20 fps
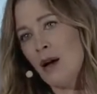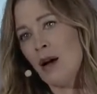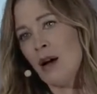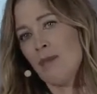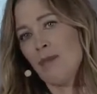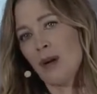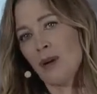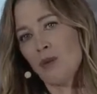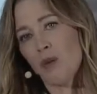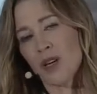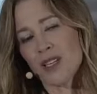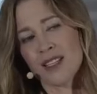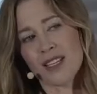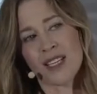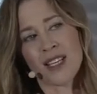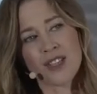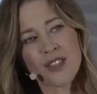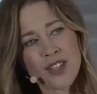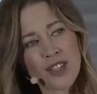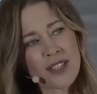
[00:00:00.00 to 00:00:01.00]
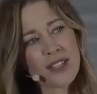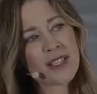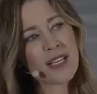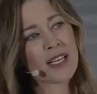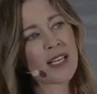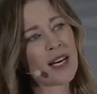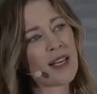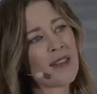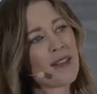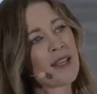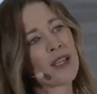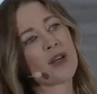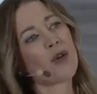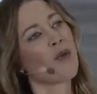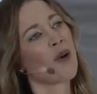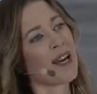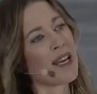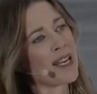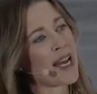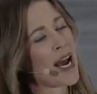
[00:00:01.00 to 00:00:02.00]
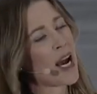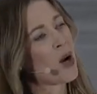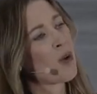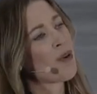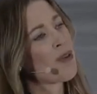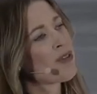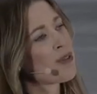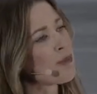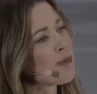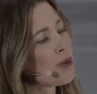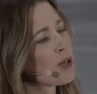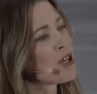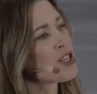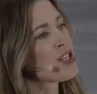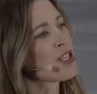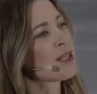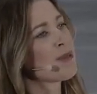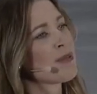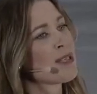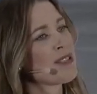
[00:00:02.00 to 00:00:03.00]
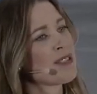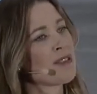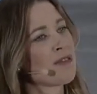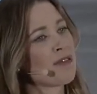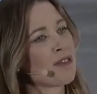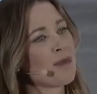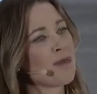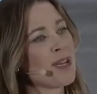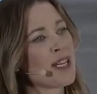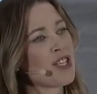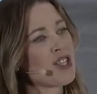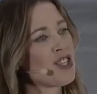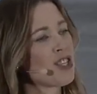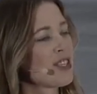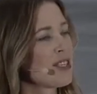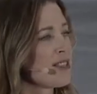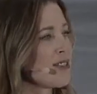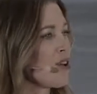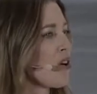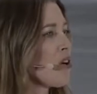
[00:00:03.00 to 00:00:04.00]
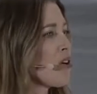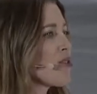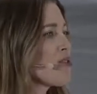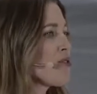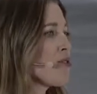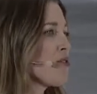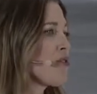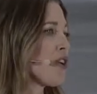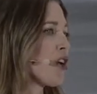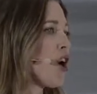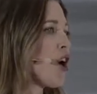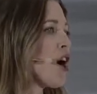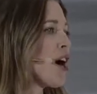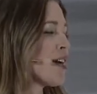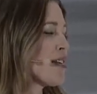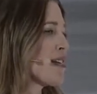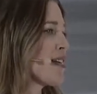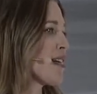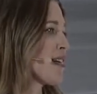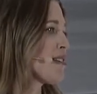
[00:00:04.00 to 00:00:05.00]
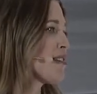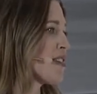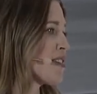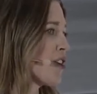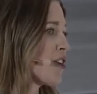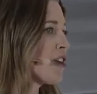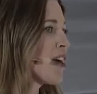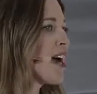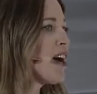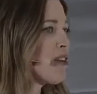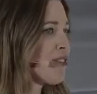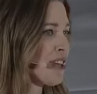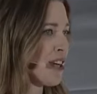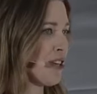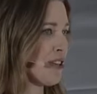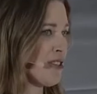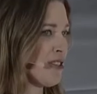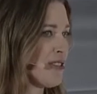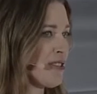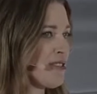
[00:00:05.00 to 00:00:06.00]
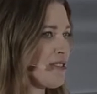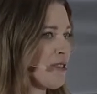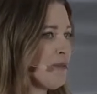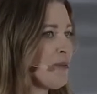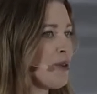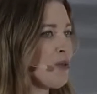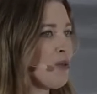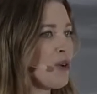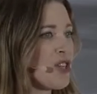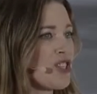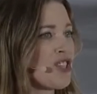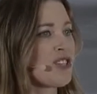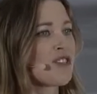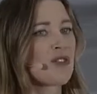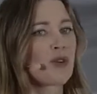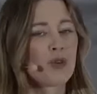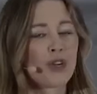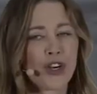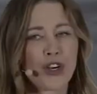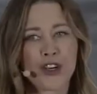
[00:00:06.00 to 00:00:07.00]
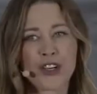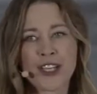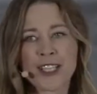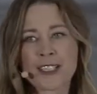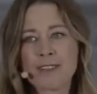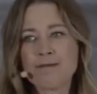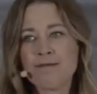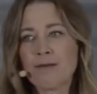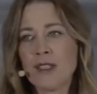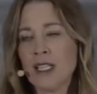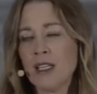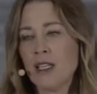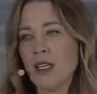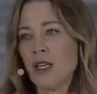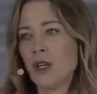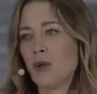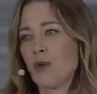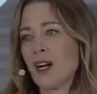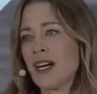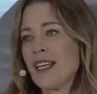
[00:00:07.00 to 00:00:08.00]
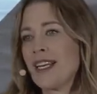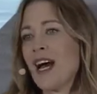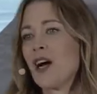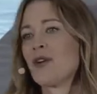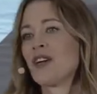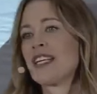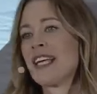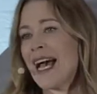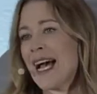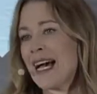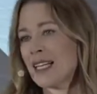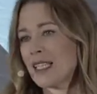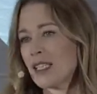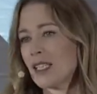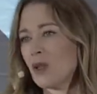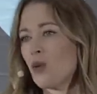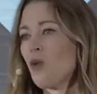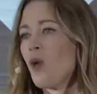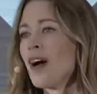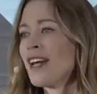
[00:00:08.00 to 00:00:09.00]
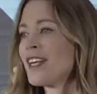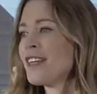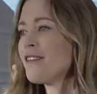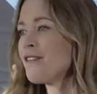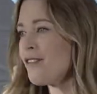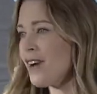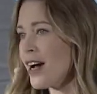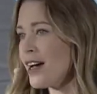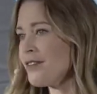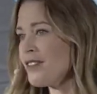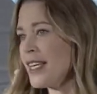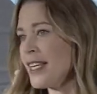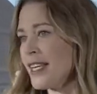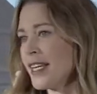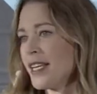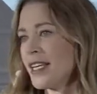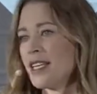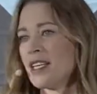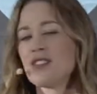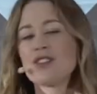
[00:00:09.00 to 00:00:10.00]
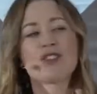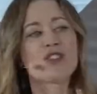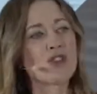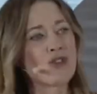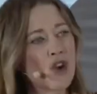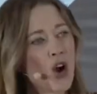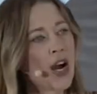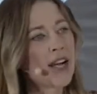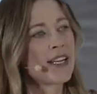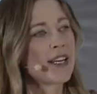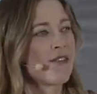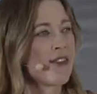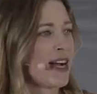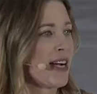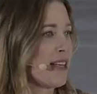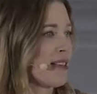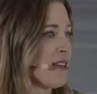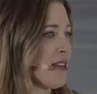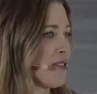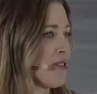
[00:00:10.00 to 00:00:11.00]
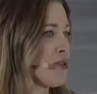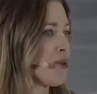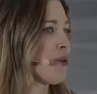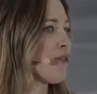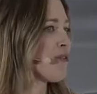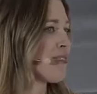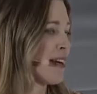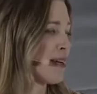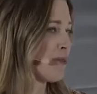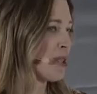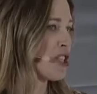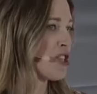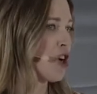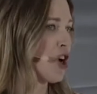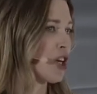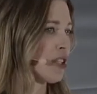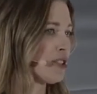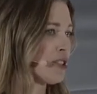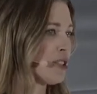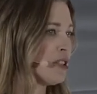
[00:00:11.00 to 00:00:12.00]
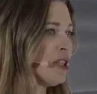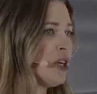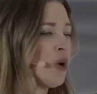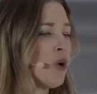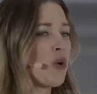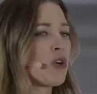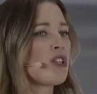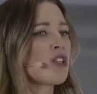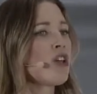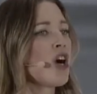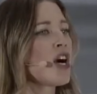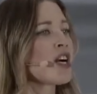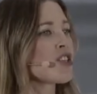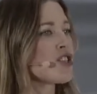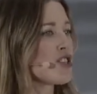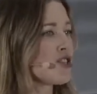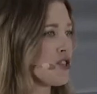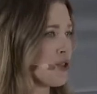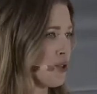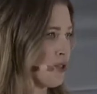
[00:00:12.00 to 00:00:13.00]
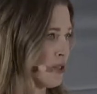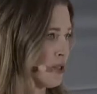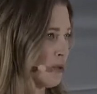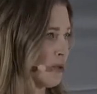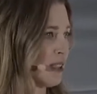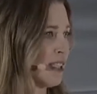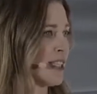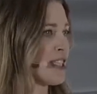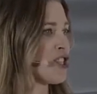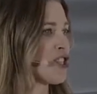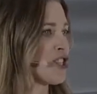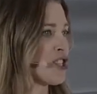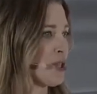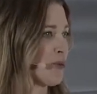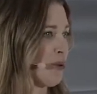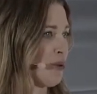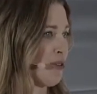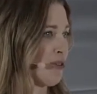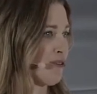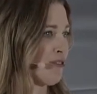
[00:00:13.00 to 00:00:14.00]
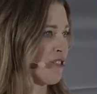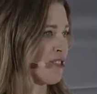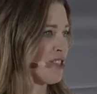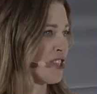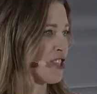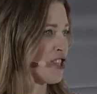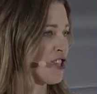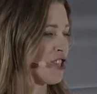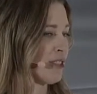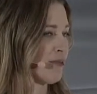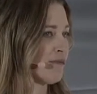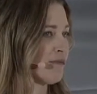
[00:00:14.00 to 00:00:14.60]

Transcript: But what's interesting, I think, right now with the burgeoning misinformation is also the context in our healthcare system in which it's occurring. Right now in Canada, 1 in 5 Canadians do not have access to a family doctor or a longitudinal relationship with a physician.